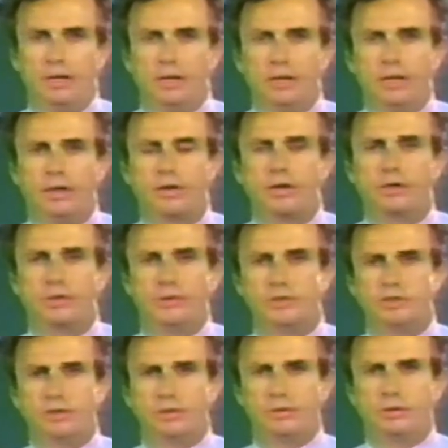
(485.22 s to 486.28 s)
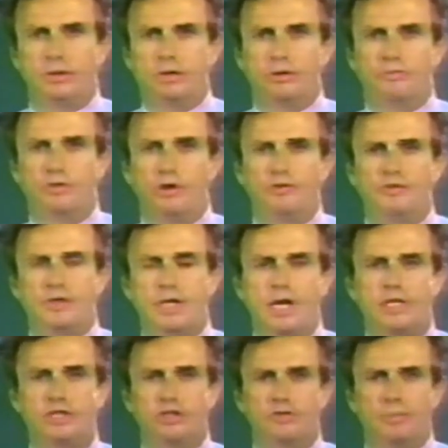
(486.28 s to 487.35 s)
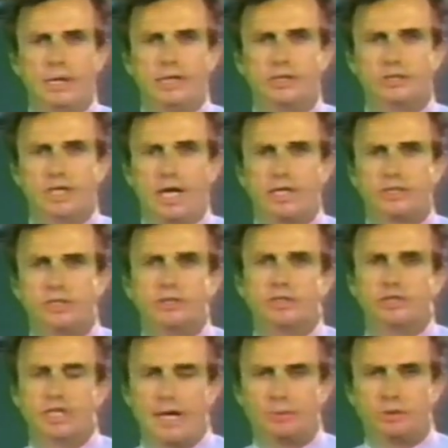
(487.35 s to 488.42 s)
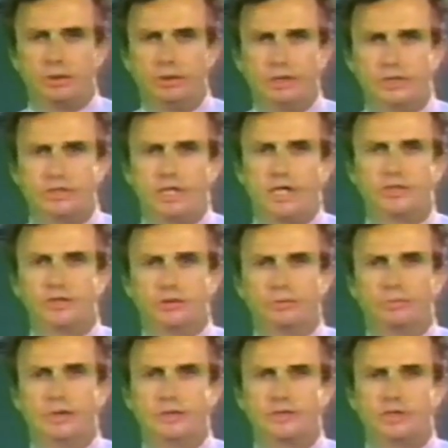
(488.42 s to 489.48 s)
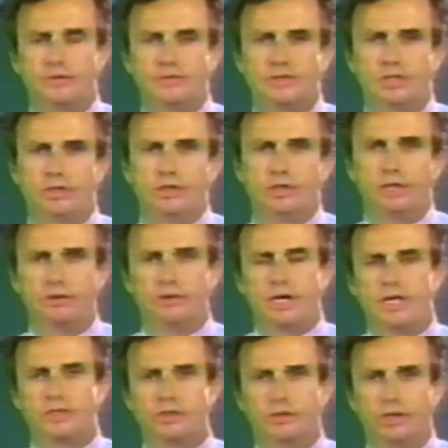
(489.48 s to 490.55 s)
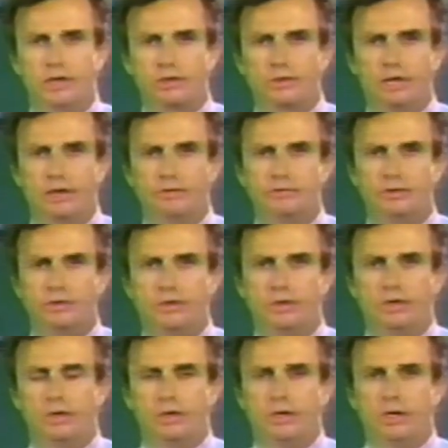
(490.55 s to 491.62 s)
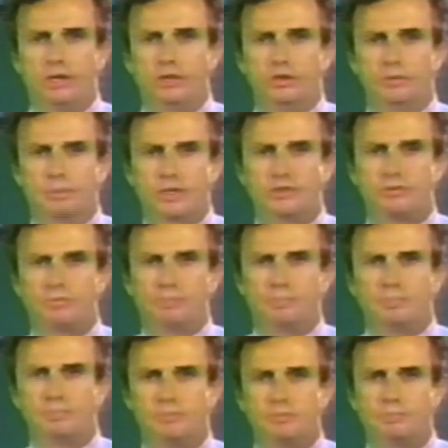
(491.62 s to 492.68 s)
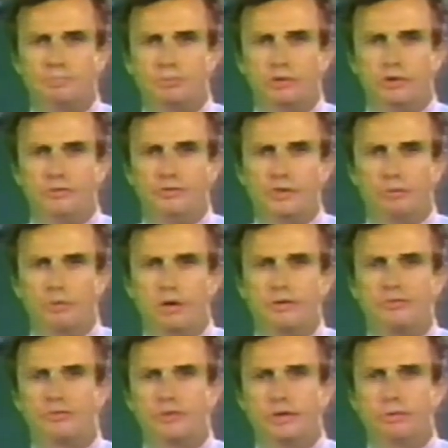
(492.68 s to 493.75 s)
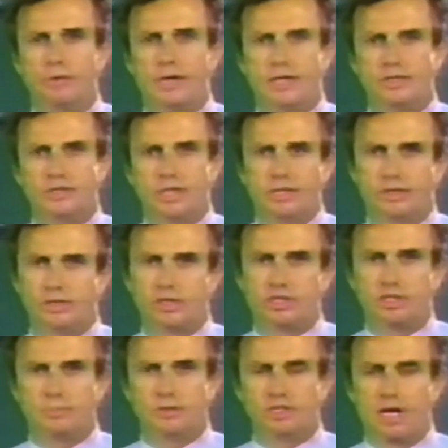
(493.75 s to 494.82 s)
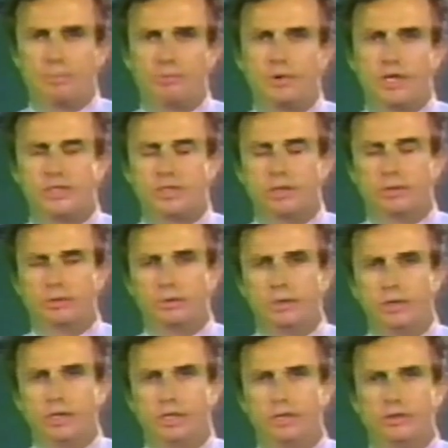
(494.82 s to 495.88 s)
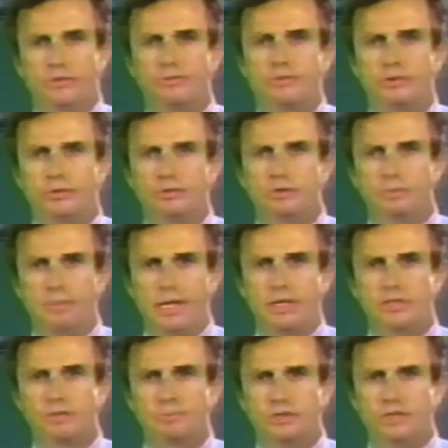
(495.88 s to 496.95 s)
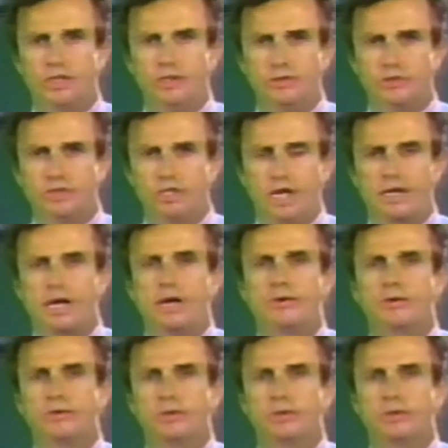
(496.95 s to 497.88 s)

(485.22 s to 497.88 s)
In conclusion, verification of maintenance actions is absolutely essential when servicing the international aircraft. You must prove in one of three ways that the system is operational, either through a maintenance procedures checkout,